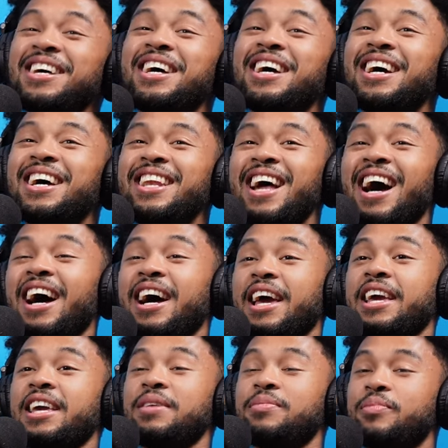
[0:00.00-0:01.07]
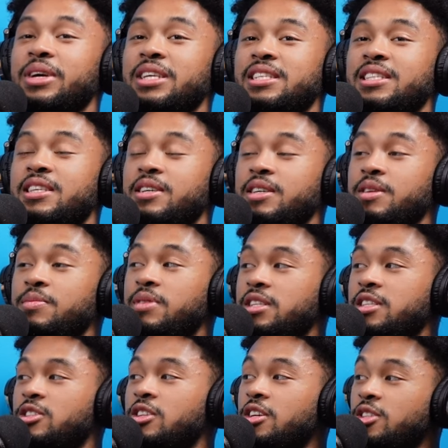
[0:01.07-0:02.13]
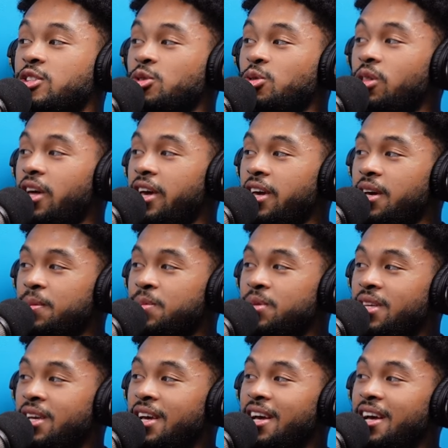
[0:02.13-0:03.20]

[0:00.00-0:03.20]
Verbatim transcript: him. Nah, and he missed the he missed the two layups.